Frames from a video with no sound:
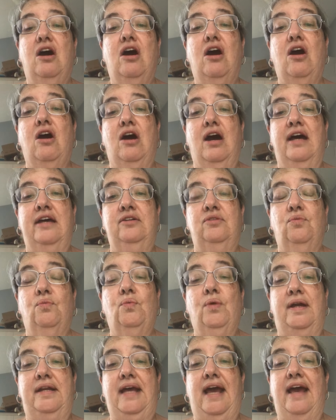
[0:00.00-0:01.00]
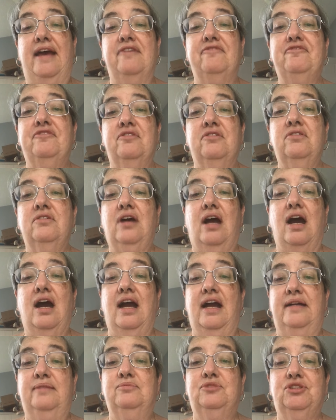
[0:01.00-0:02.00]
on whatever
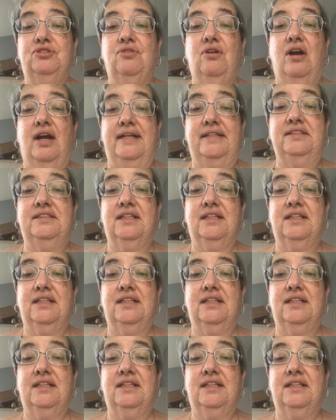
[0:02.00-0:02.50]
I'm trying